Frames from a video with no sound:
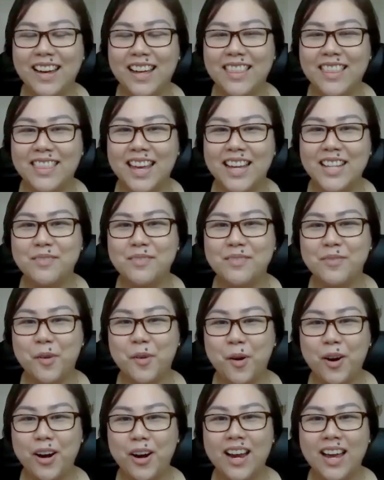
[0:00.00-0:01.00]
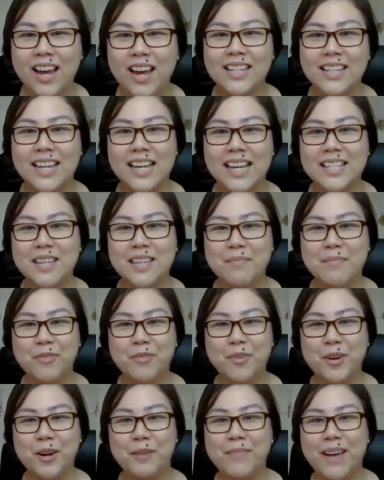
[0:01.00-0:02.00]
and thanks for guesting me
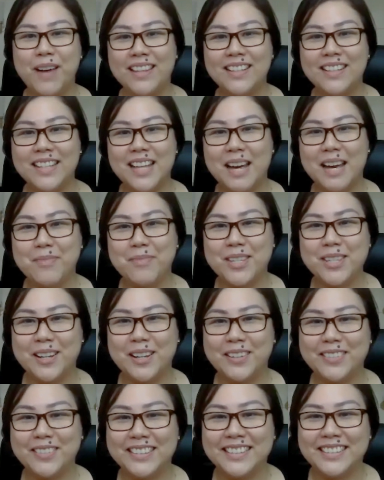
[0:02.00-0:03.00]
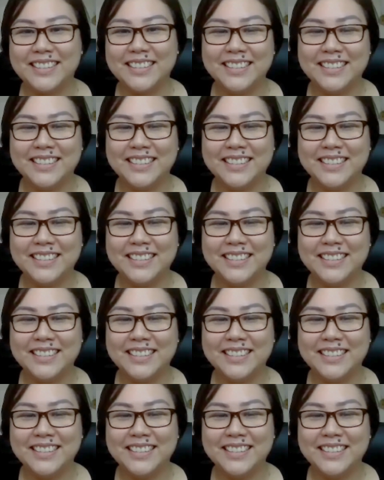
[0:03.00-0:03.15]
for your pilot episode.